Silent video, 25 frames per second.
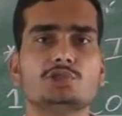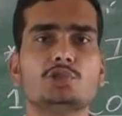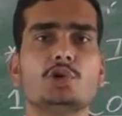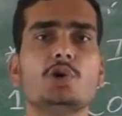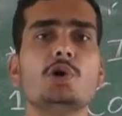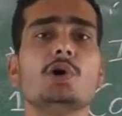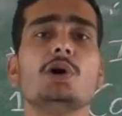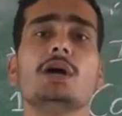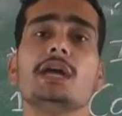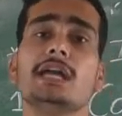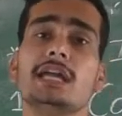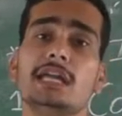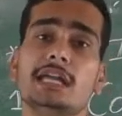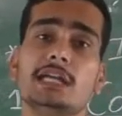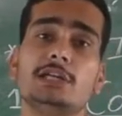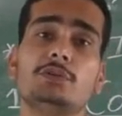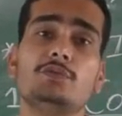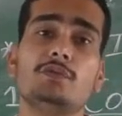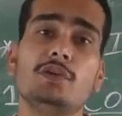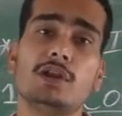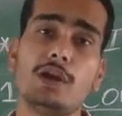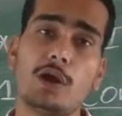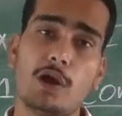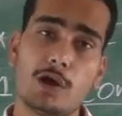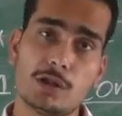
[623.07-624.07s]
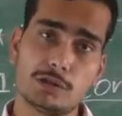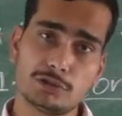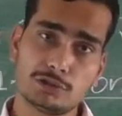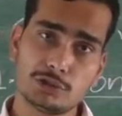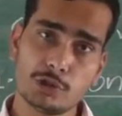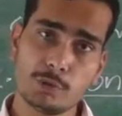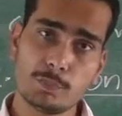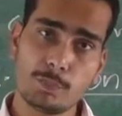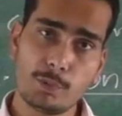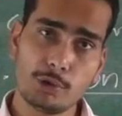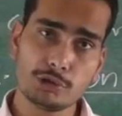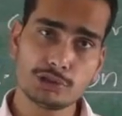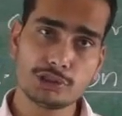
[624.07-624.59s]
So it will
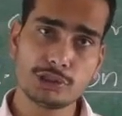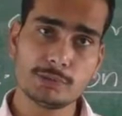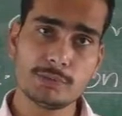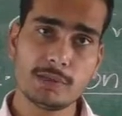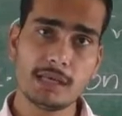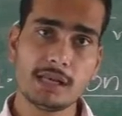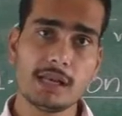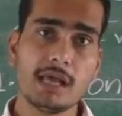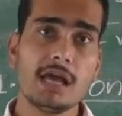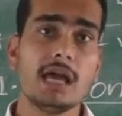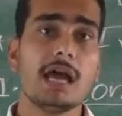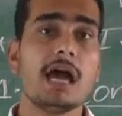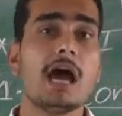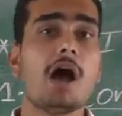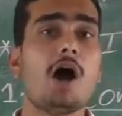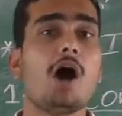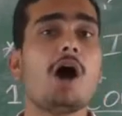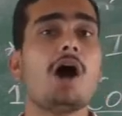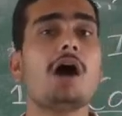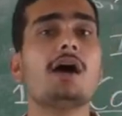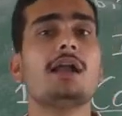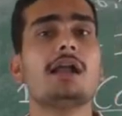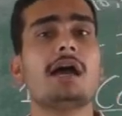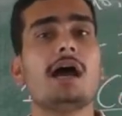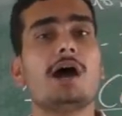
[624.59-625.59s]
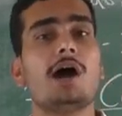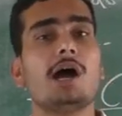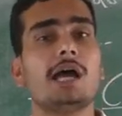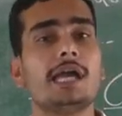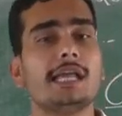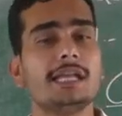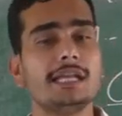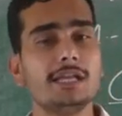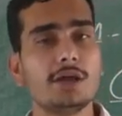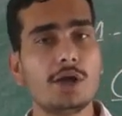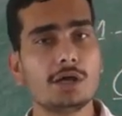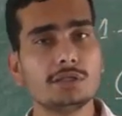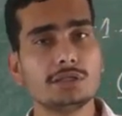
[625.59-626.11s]
also possible, or
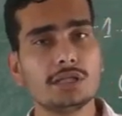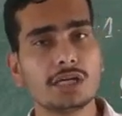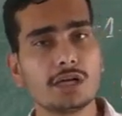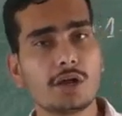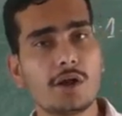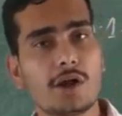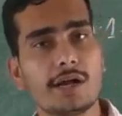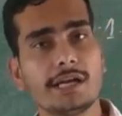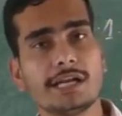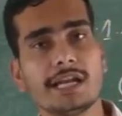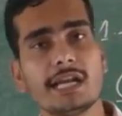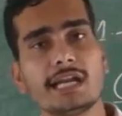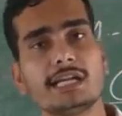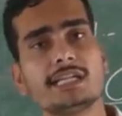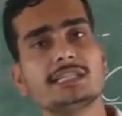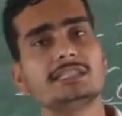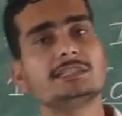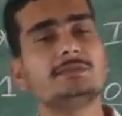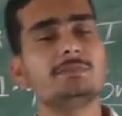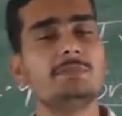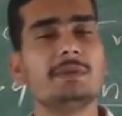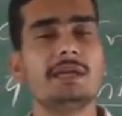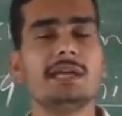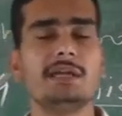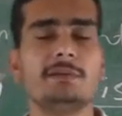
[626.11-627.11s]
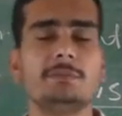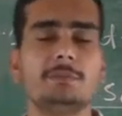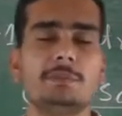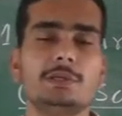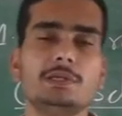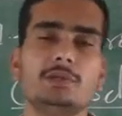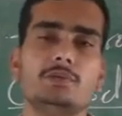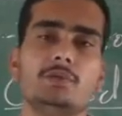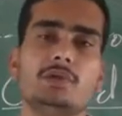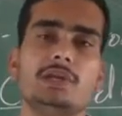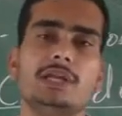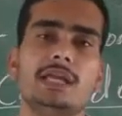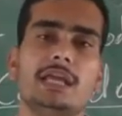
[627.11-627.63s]
any other contract is made
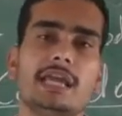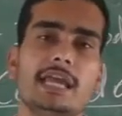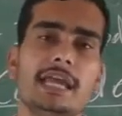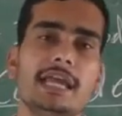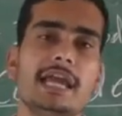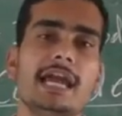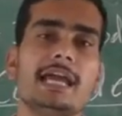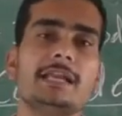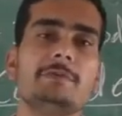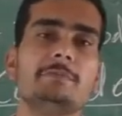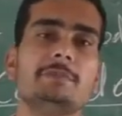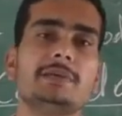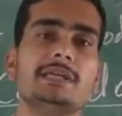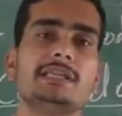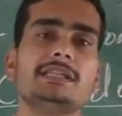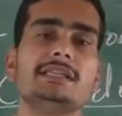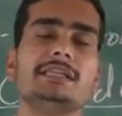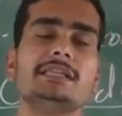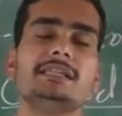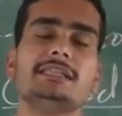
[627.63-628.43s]
between A and B.